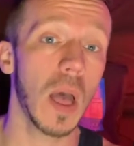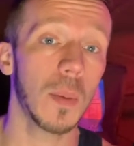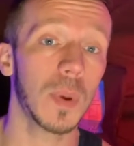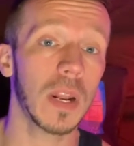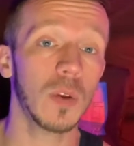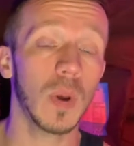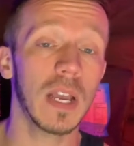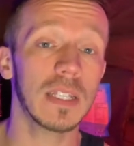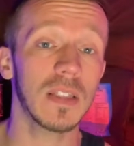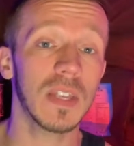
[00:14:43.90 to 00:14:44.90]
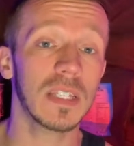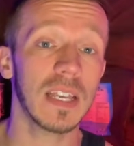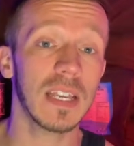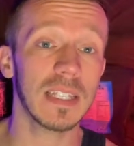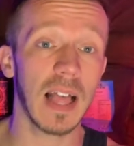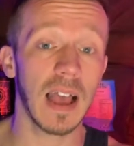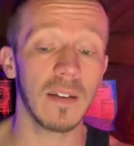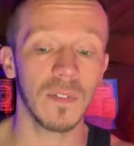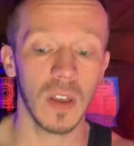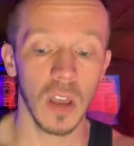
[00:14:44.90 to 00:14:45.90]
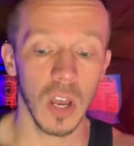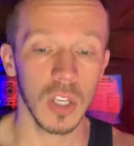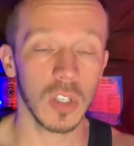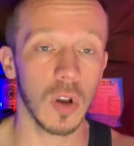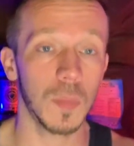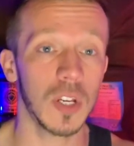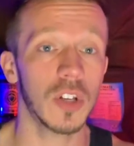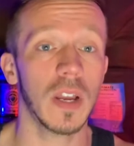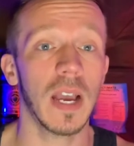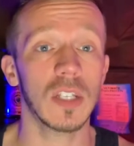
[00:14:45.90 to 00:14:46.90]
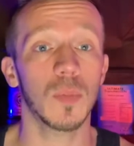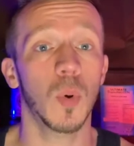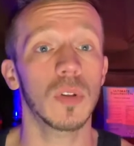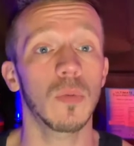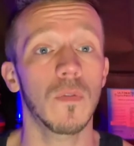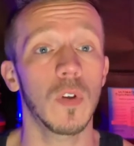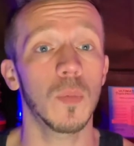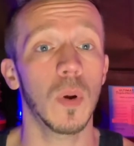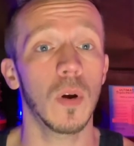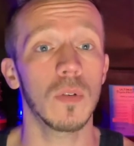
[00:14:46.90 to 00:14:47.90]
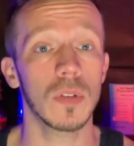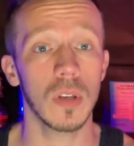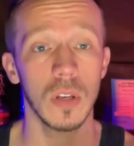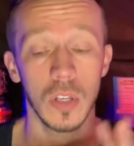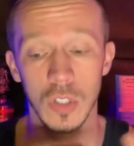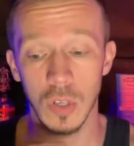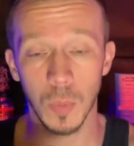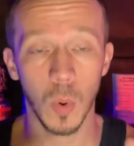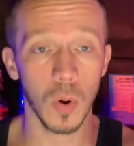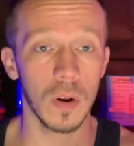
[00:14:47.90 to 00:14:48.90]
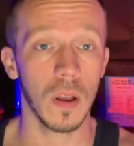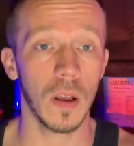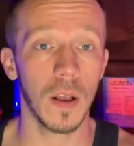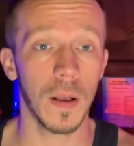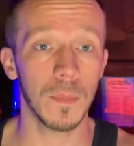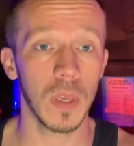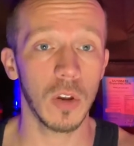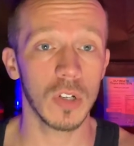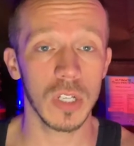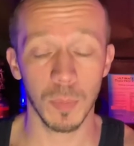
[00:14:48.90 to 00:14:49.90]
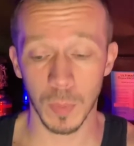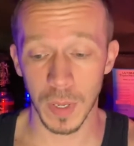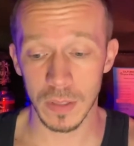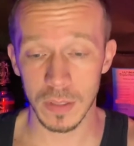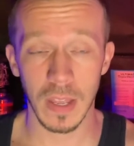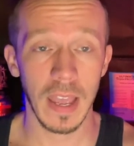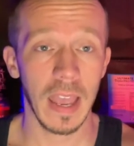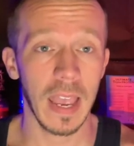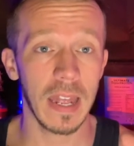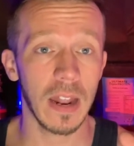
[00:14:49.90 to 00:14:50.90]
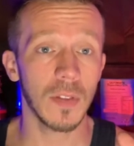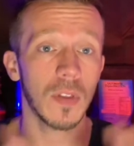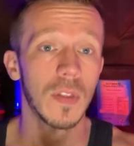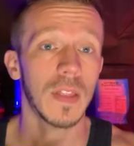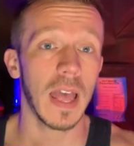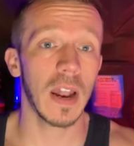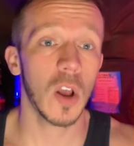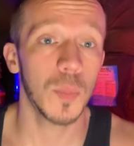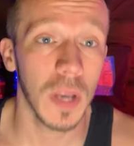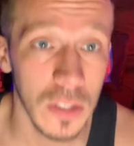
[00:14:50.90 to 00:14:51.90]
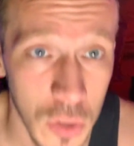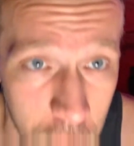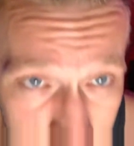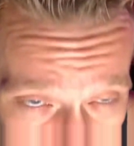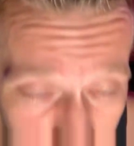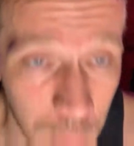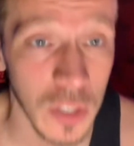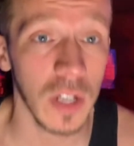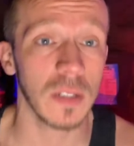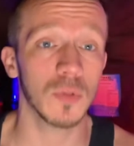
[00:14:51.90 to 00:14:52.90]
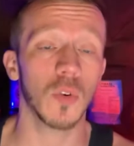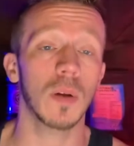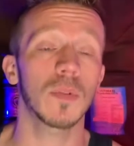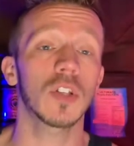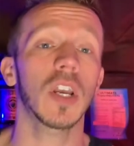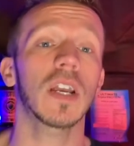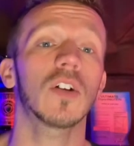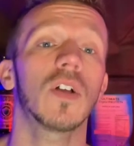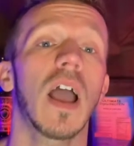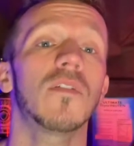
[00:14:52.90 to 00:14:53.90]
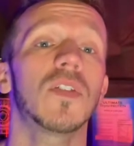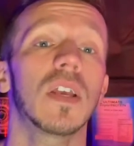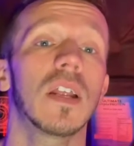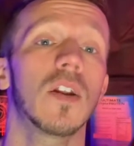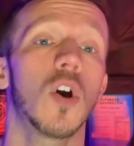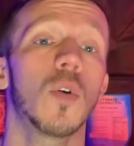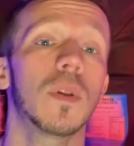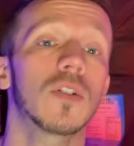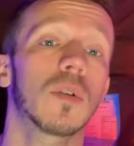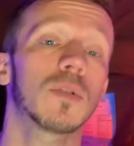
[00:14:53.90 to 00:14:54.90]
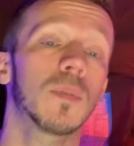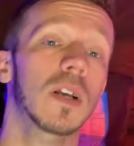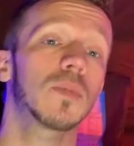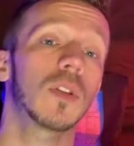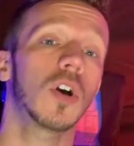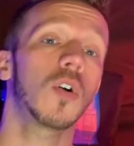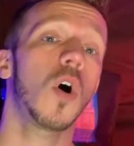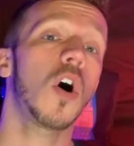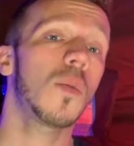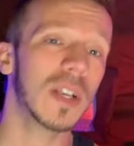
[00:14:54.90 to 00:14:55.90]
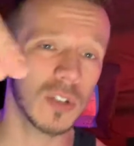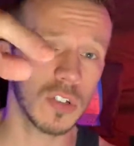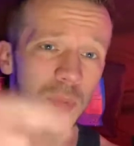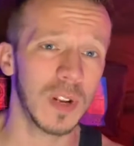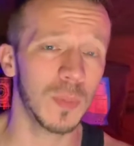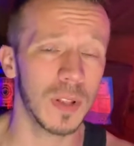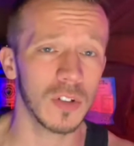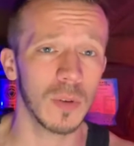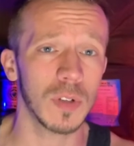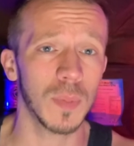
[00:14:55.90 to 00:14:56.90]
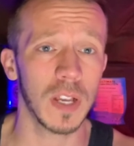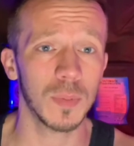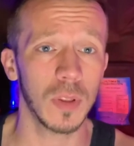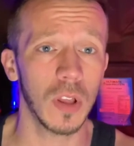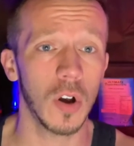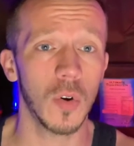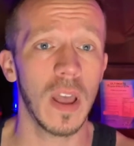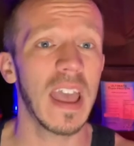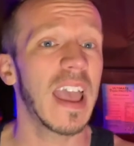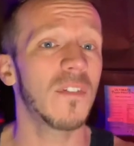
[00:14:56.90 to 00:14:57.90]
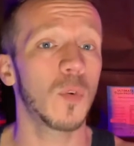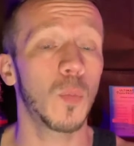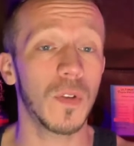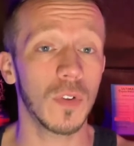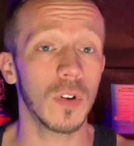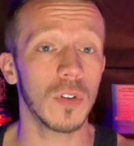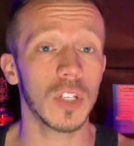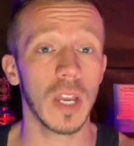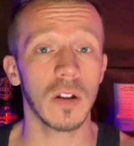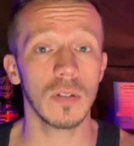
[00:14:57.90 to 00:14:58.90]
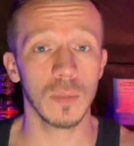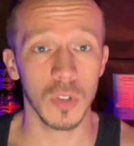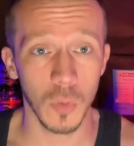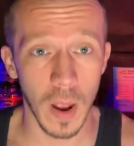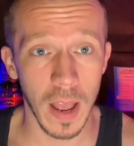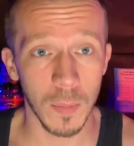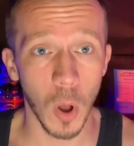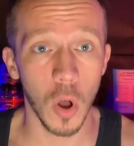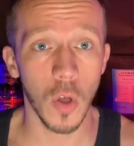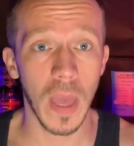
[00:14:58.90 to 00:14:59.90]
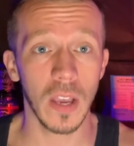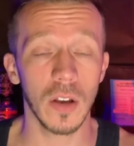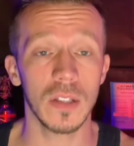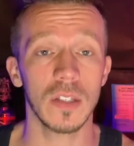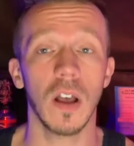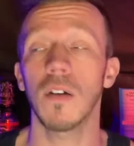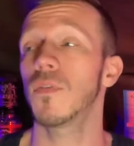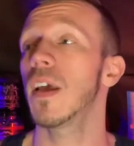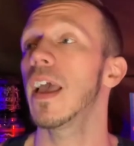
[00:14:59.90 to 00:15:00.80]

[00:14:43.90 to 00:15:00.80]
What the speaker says: But anyways, this thing is live. So make sure you guys support the Review Bros, support Huge Supplements. And other than that, hope you guys enjoyed this video. Make sure you guys subscribe to the channel. Everything you need to know will be in the description box below. All my social media will be in the description box below. If you're new to the channel, subscribe, all that good stuff.